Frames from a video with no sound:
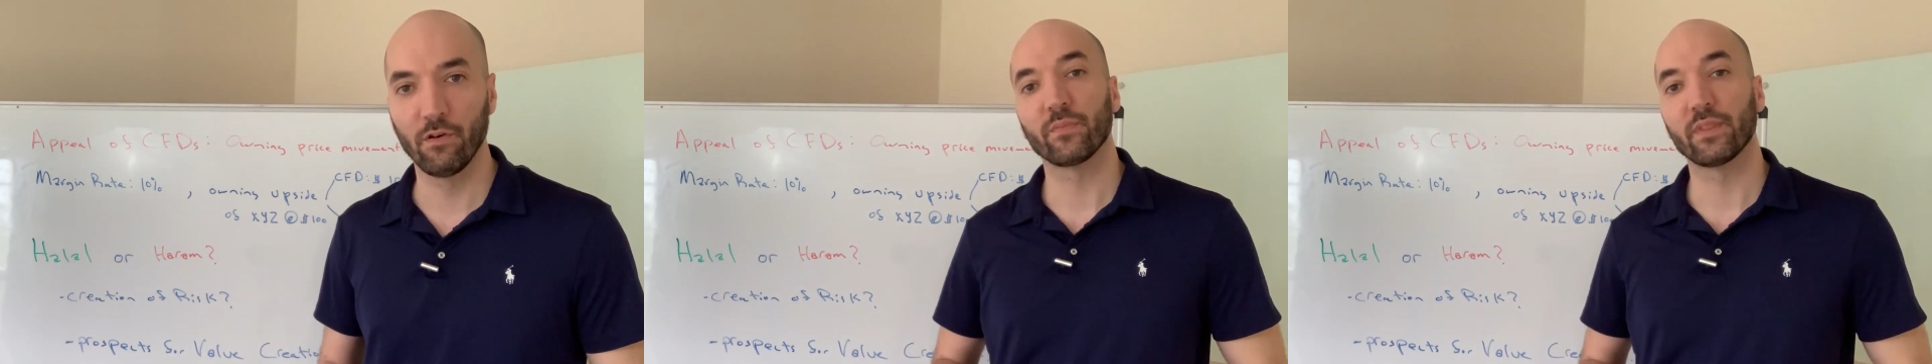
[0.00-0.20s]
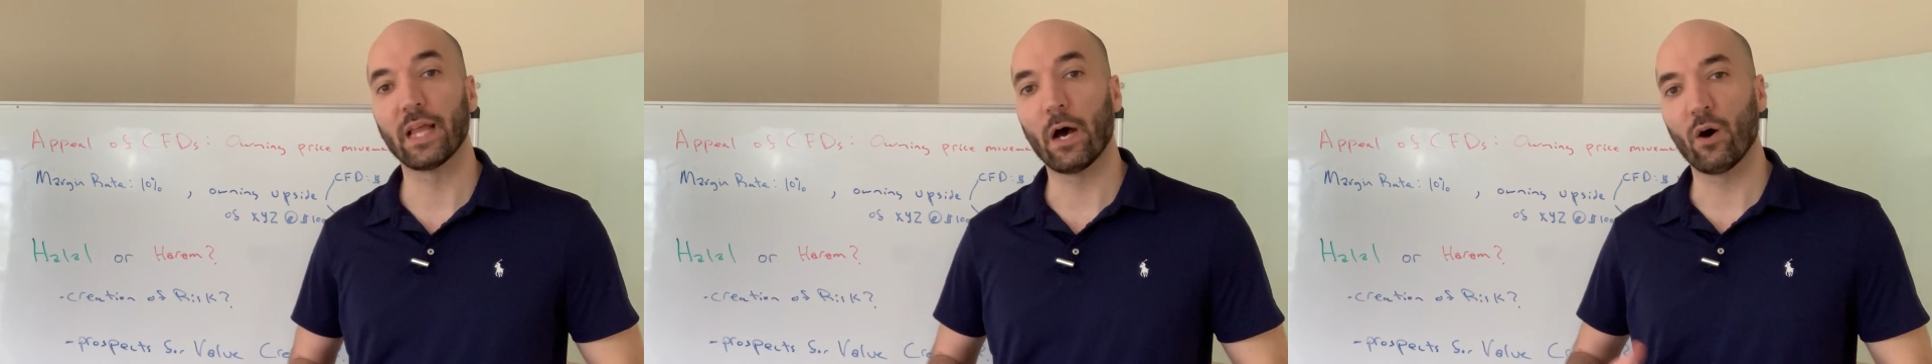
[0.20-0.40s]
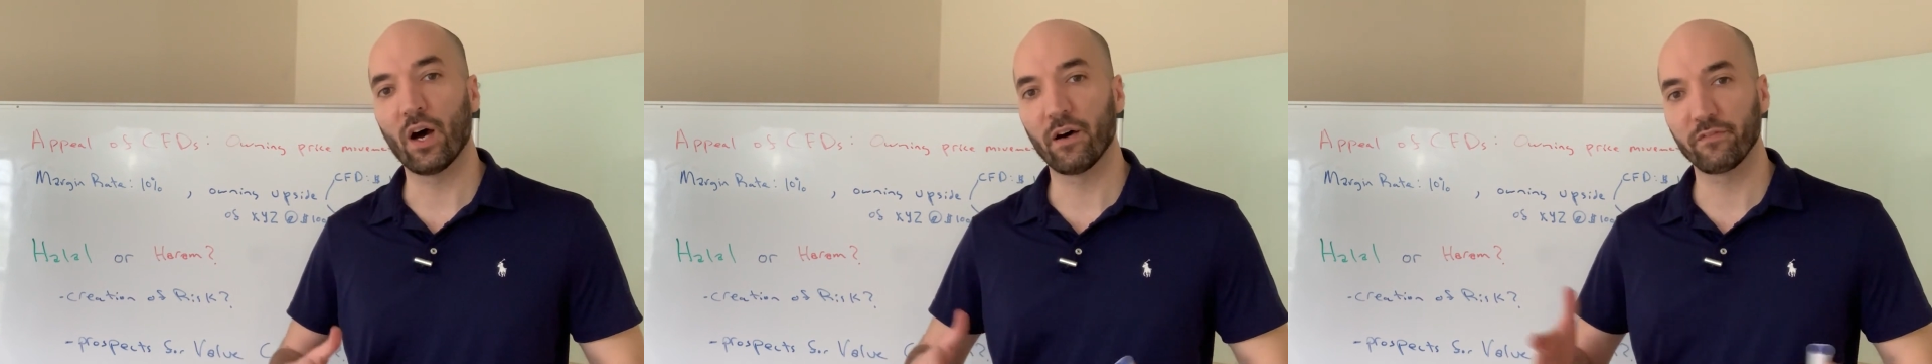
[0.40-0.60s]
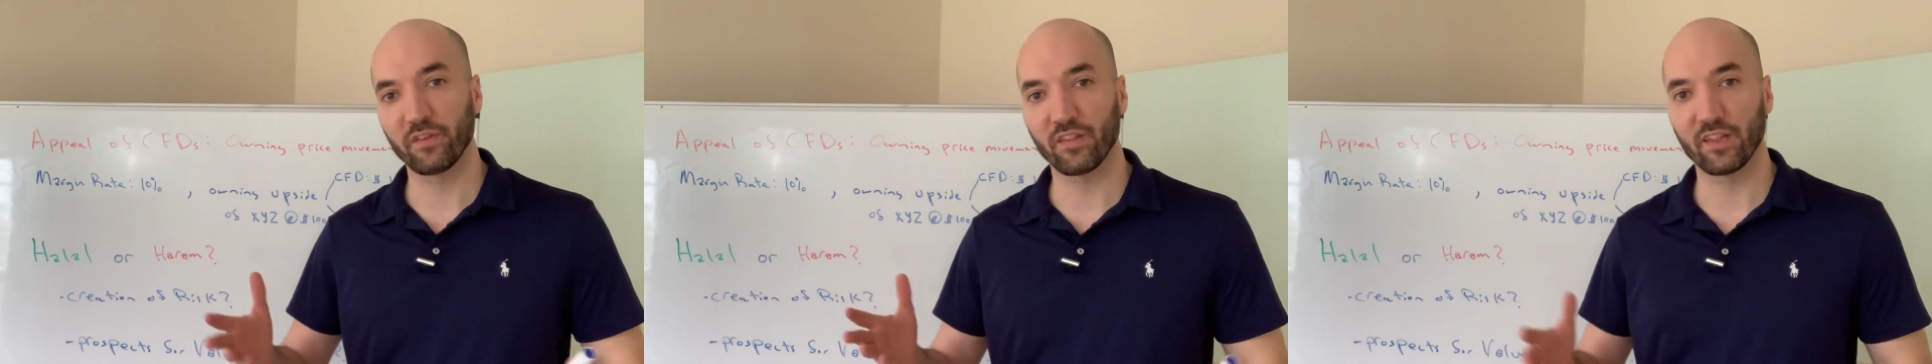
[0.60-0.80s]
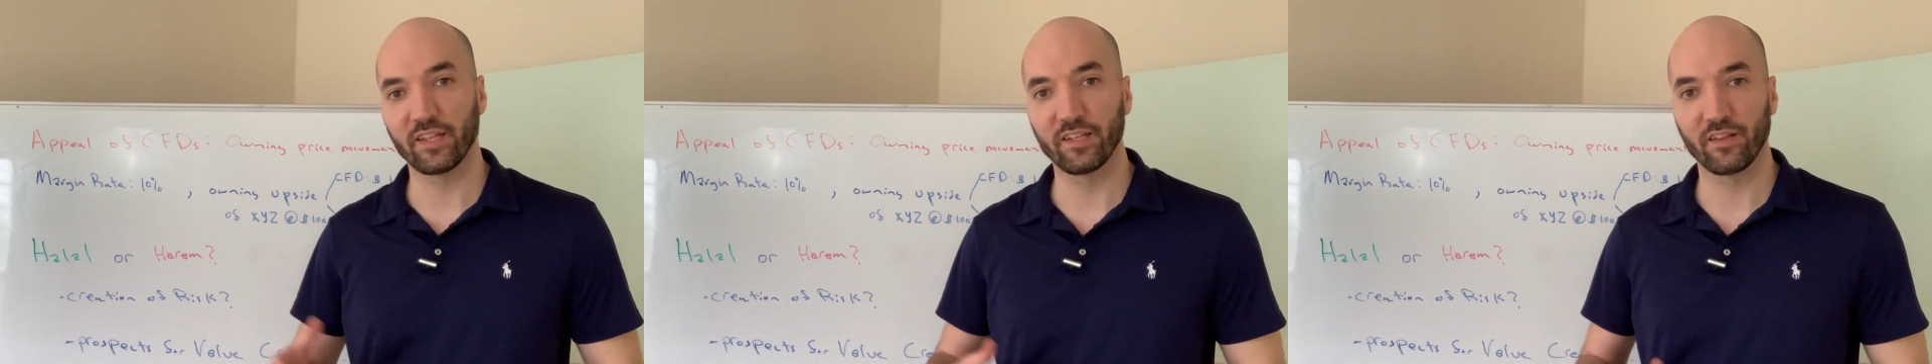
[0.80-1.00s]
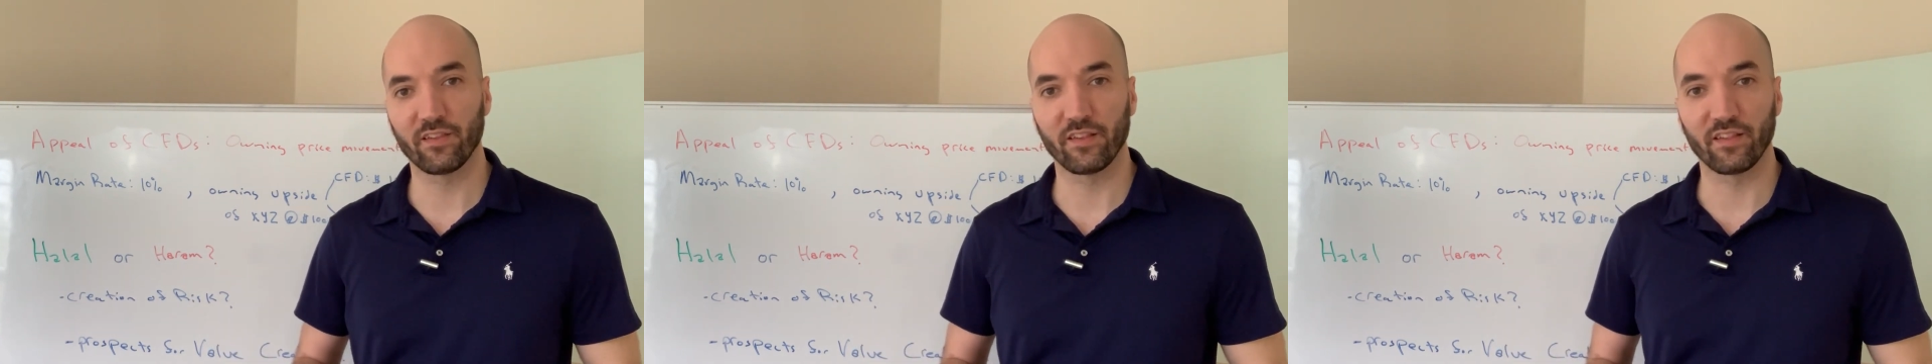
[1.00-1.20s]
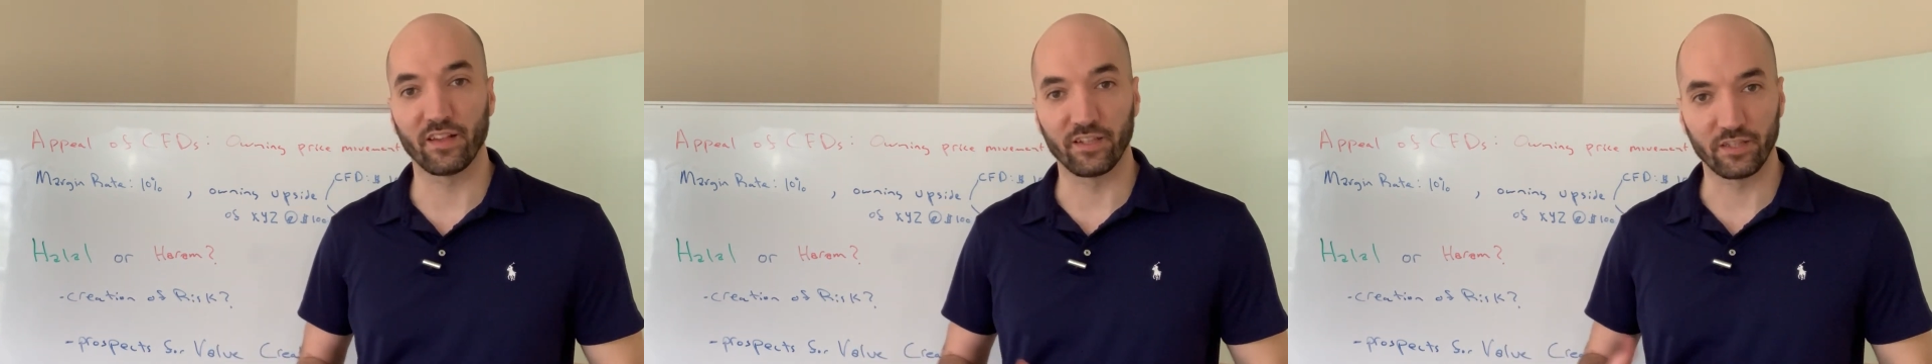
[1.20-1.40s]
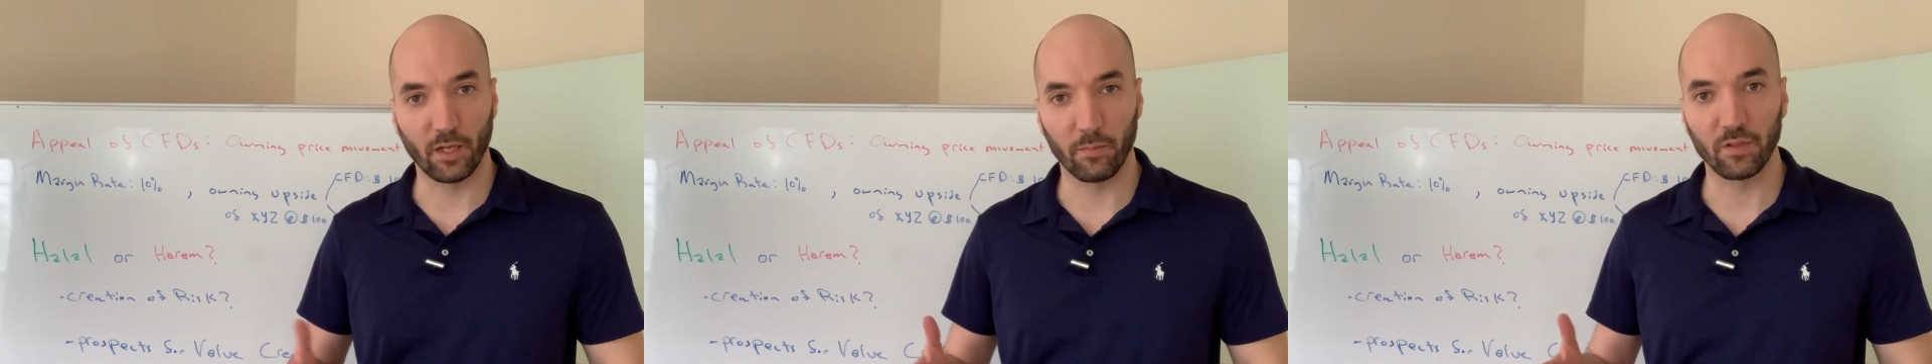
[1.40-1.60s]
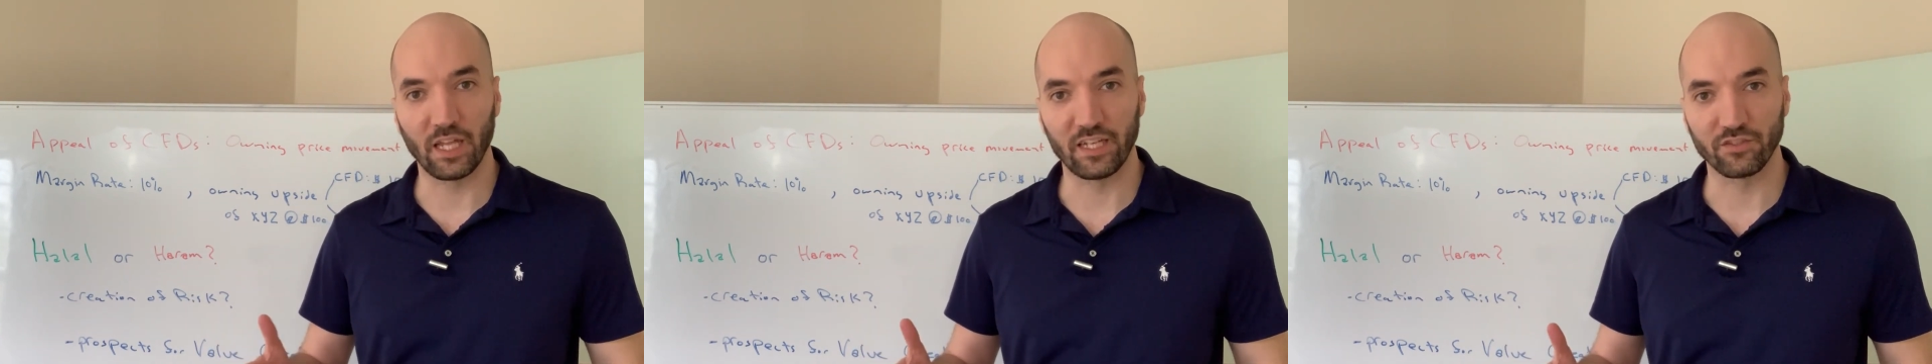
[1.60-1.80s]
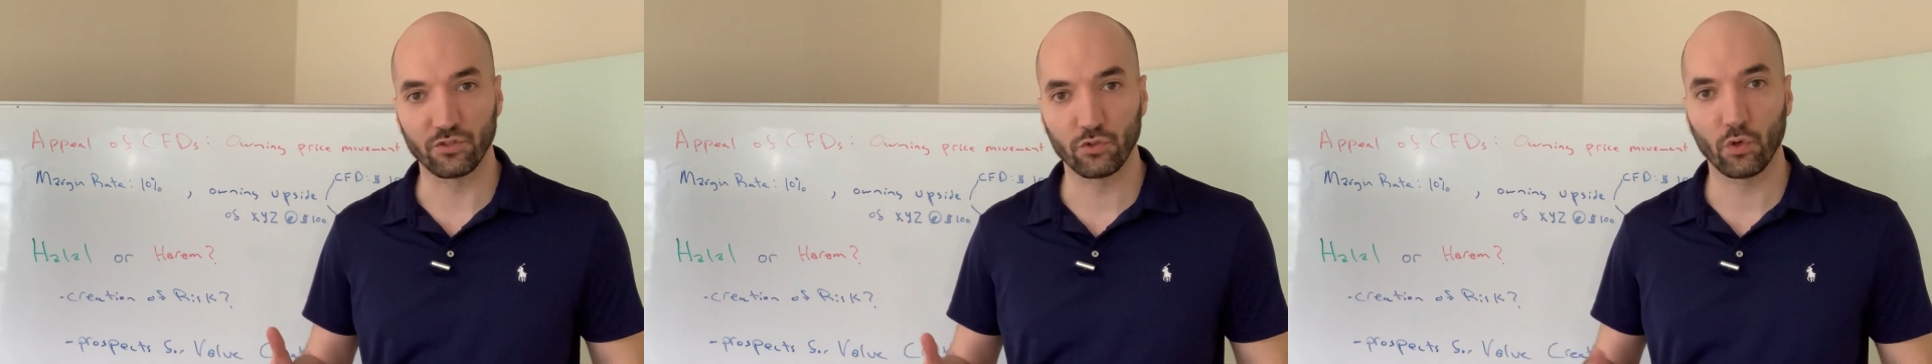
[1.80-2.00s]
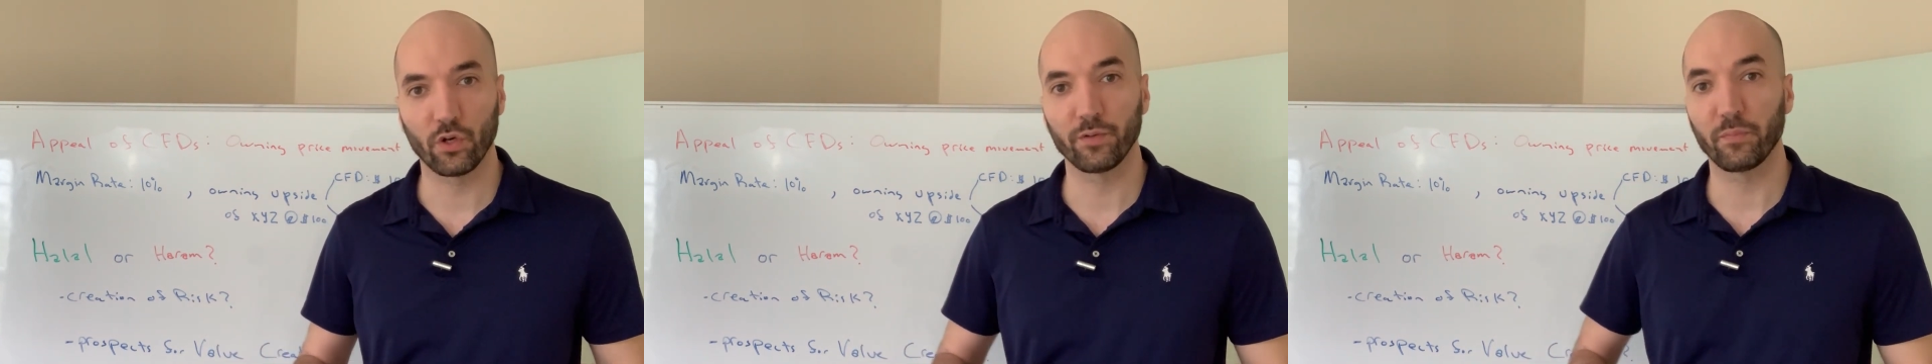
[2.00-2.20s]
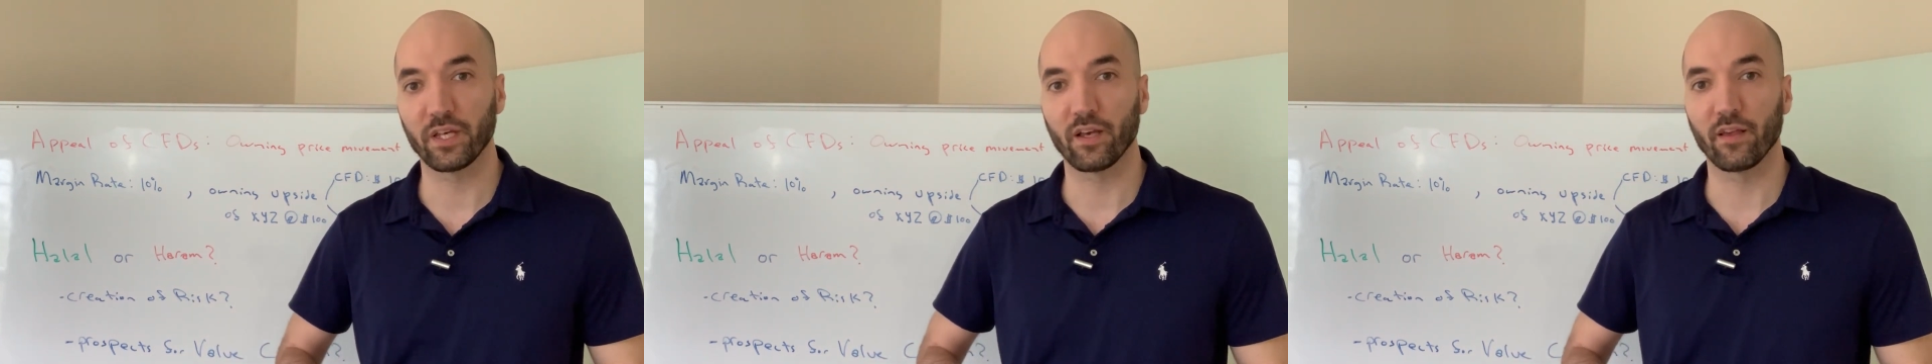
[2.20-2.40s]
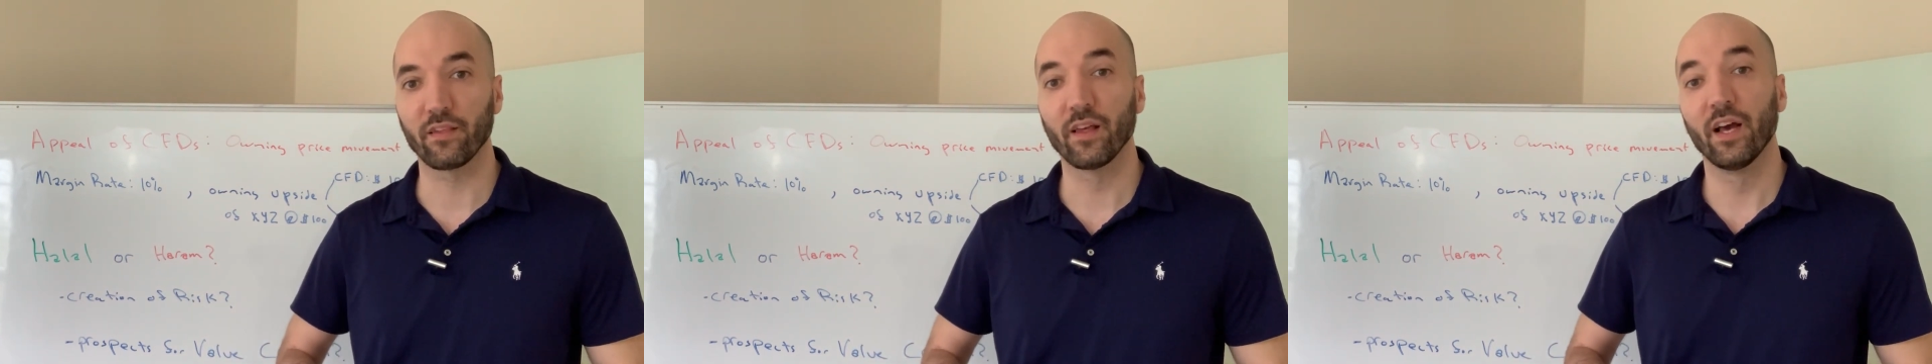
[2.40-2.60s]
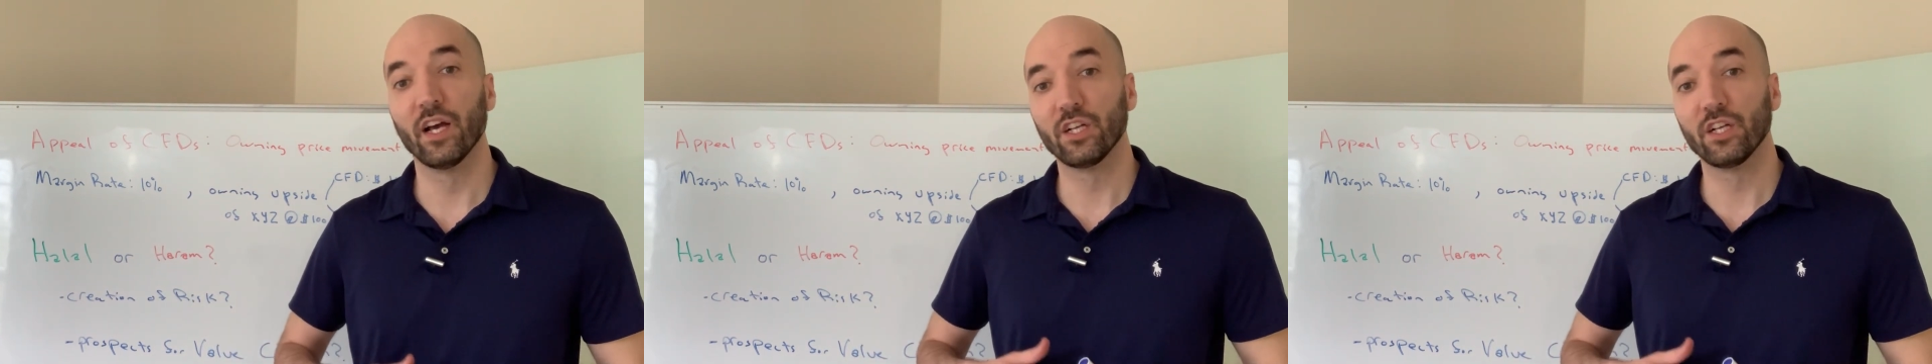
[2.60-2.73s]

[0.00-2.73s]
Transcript: Now, obviously, this is a double-edged sword because